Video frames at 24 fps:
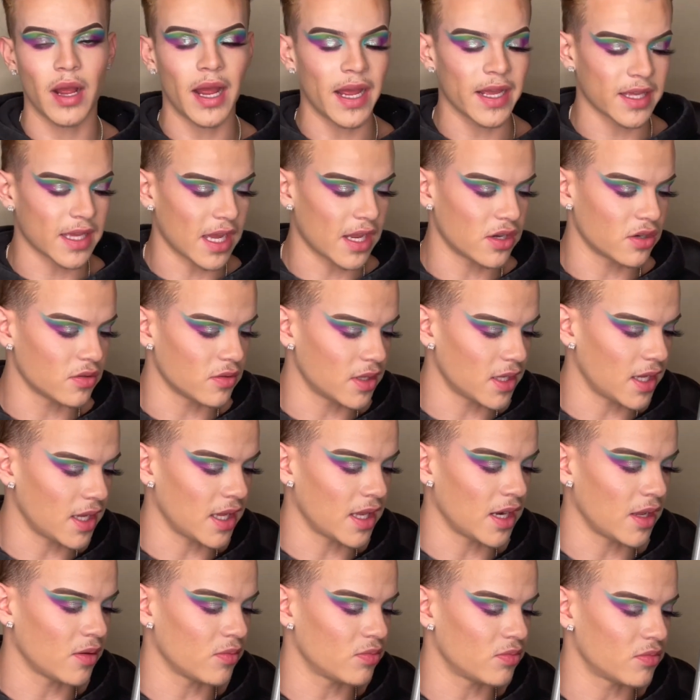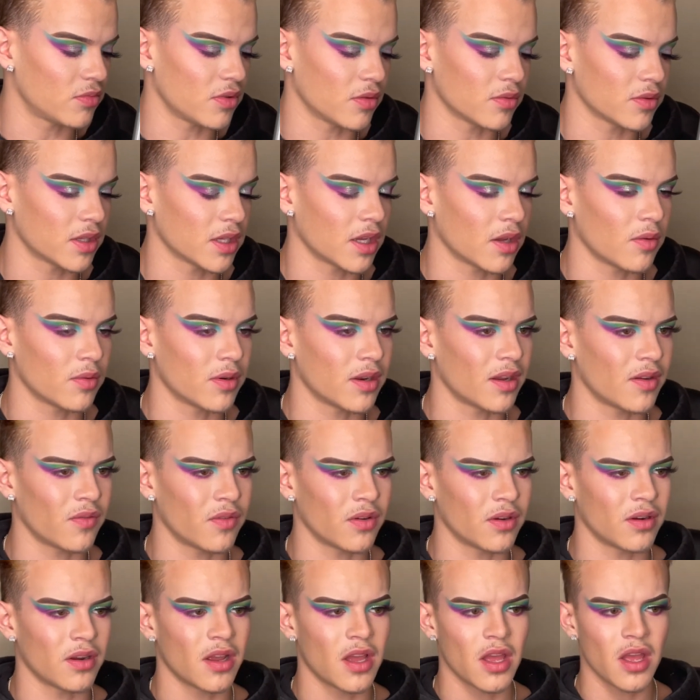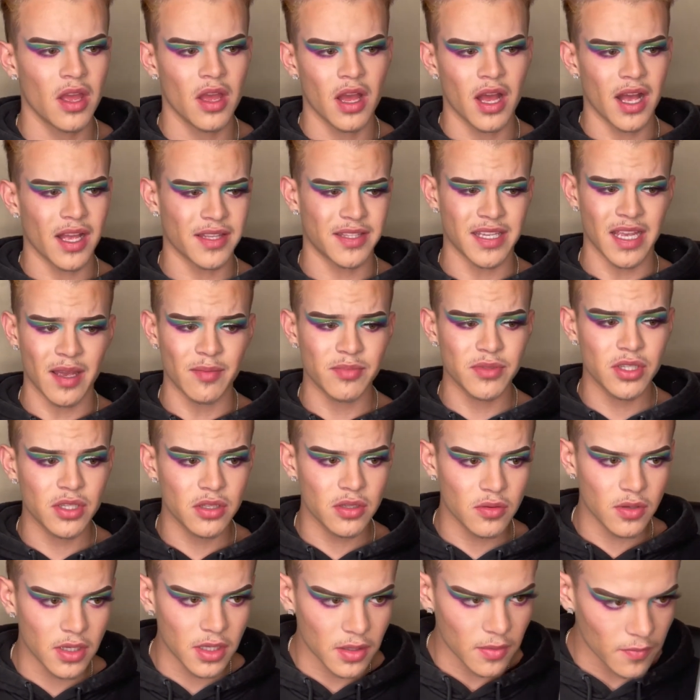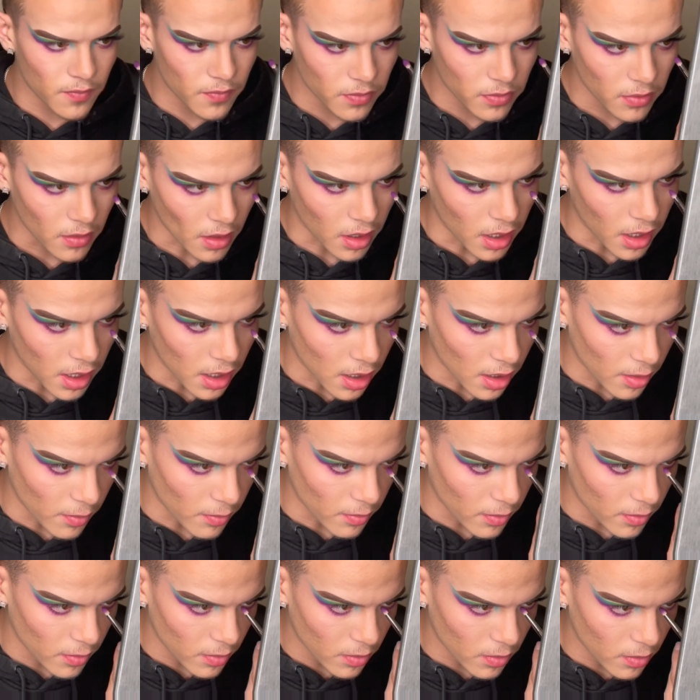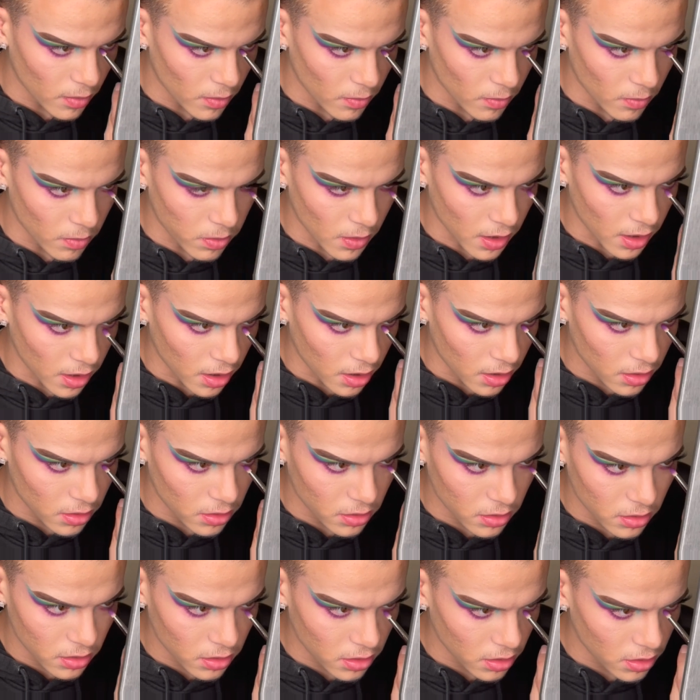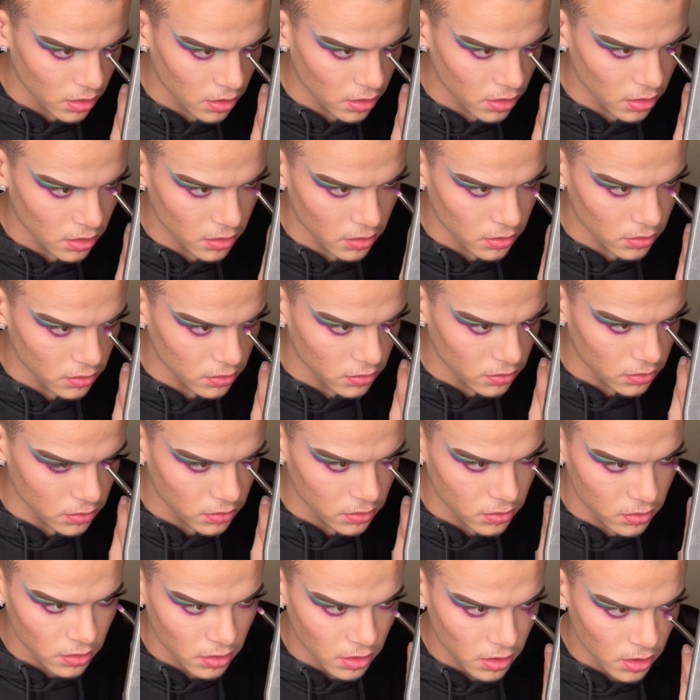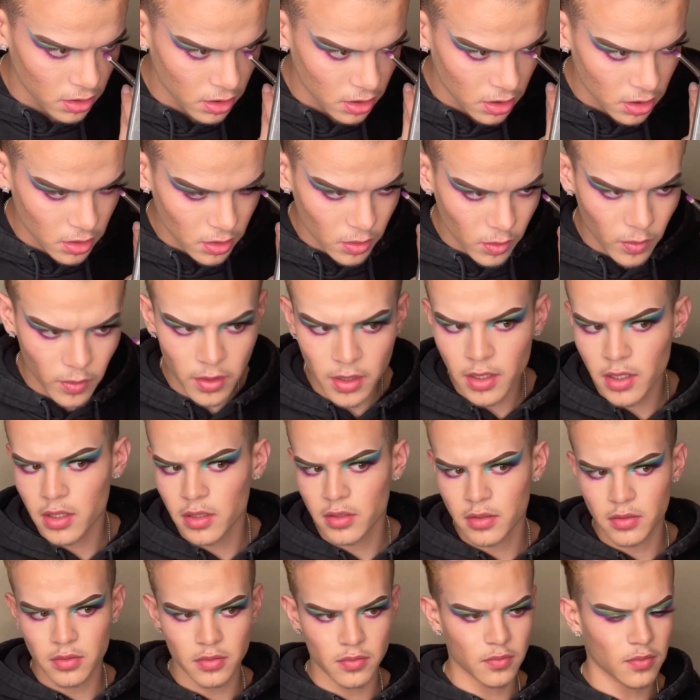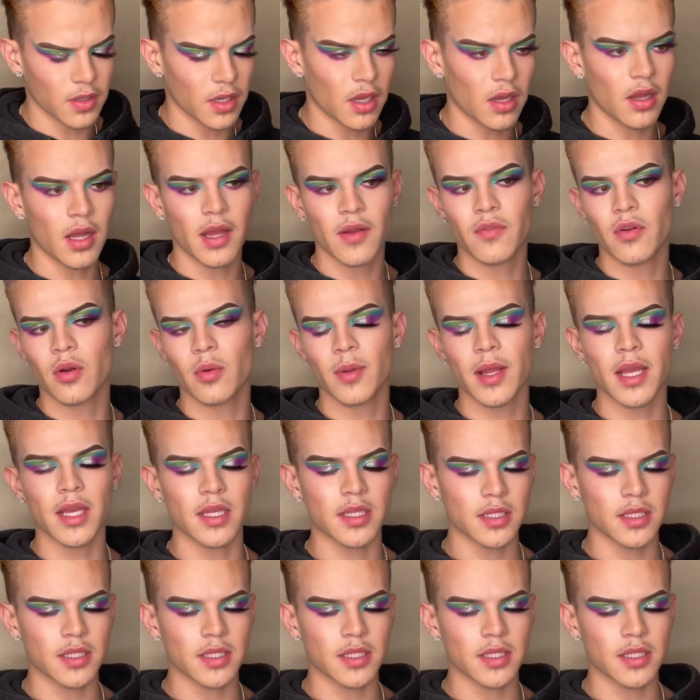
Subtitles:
can't do that, and I don't think I would ever attempt to do it. But you know, yeah, we all have our ways.